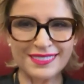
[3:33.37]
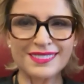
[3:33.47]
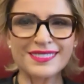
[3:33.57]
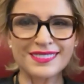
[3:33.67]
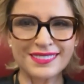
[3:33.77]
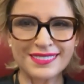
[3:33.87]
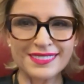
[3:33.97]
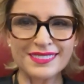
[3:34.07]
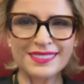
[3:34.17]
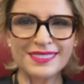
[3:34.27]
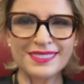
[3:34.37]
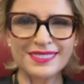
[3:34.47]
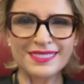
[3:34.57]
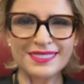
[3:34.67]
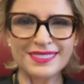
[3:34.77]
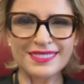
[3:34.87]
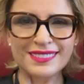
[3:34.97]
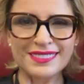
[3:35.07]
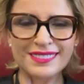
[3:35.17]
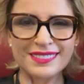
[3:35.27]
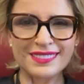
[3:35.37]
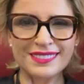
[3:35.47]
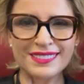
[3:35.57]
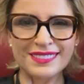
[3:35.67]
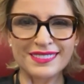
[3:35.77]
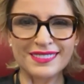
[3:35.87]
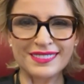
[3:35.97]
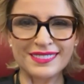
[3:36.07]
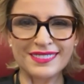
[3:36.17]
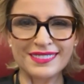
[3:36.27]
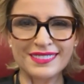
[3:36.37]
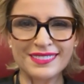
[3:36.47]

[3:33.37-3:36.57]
(silent)